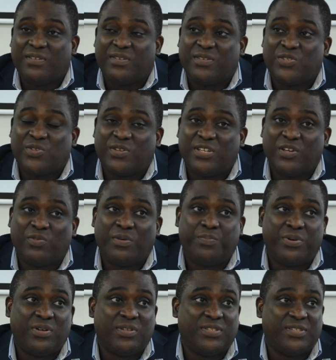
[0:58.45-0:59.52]
So they were
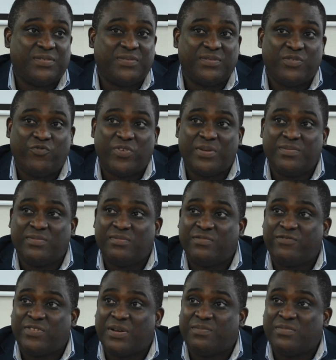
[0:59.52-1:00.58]
pulled from
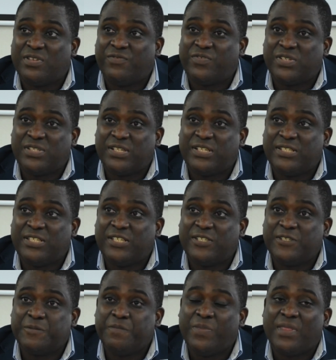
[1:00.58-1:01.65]
the facilities.